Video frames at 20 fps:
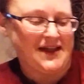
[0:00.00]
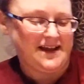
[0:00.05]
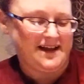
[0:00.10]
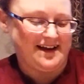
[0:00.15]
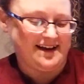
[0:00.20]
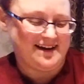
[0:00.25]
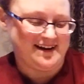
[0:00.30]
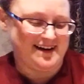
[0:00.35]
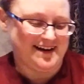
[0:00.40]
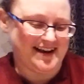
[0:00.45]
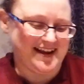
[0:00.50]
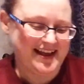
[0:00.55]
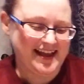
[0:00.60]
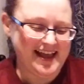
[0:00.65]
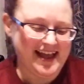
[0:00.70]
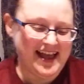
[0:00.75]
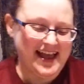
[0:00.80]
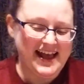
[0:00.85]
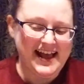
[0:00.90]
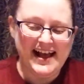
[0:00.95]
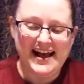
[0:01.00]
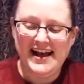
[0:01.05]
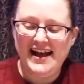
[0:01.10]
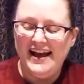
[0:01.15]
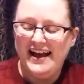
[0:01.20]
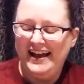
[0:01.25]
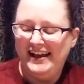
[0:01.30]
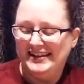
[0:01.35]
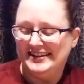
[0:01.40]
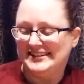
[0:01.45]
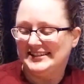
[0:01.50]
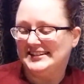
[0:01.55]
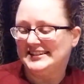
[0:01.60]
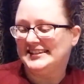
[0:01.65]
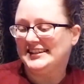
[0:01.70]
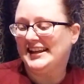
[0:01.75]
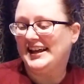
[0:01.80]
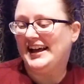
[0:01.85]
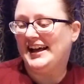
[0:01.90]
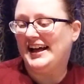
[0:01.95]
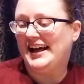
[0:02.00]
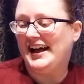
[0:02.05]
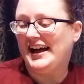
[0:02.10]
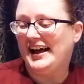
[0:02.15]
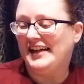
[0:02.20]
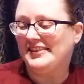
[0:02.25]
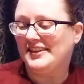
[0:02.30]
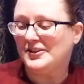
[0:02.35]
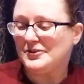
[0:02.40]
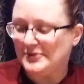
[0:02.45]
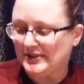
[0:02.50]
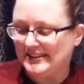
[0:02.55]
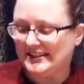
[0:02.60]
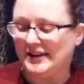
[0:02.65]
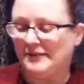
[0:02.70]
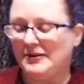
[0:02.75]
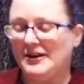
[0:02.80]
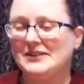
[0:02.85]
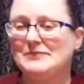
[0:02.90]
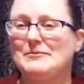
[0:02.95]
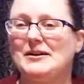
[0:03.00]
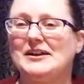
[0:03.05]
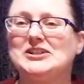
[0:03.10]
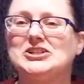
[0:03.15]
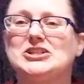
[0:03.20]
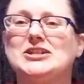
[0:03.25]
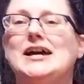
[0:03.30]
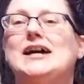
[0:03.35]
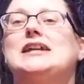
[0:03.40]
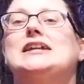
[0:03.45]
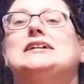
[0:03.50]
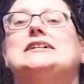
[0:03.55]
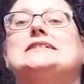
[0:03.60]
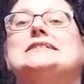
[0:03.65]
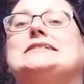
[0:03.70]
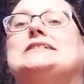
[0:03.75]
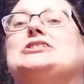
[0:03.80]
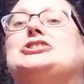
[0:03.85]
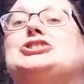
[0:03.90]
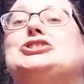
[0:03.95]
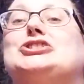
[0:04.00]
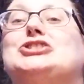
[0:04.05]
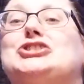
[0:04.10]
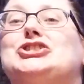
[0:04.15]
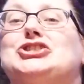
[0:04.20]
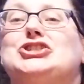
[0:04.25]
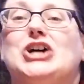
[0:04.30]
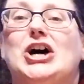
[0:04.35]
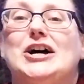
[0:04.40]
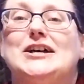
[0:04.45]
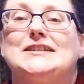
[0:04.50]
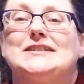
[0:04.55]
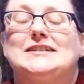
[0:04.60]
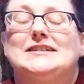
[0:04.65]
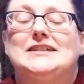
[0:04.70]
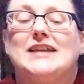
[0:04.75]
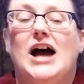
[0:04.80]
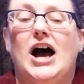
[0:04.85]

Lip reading: All right. And the other reason I wanted to mention that is she's just